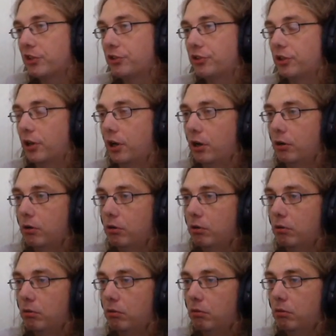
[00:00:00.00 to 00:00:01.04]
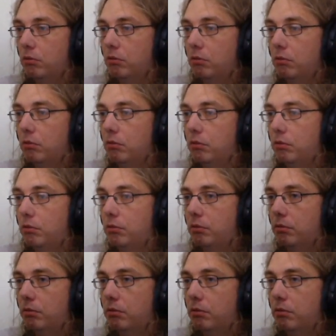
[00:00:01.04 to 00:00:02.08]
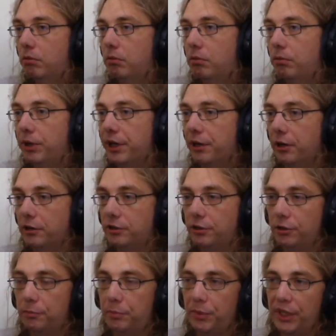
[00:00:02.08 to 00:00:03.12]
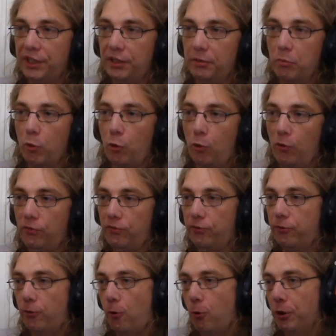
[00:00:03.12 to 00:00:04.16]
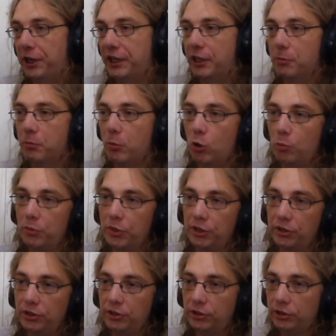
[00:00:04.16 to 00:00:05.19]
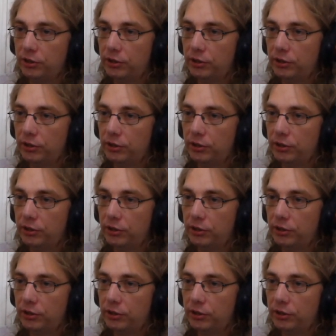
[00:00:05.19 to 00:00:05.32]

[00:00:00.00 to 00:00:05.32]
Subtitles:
So we're going to do a bit more falling in a moment.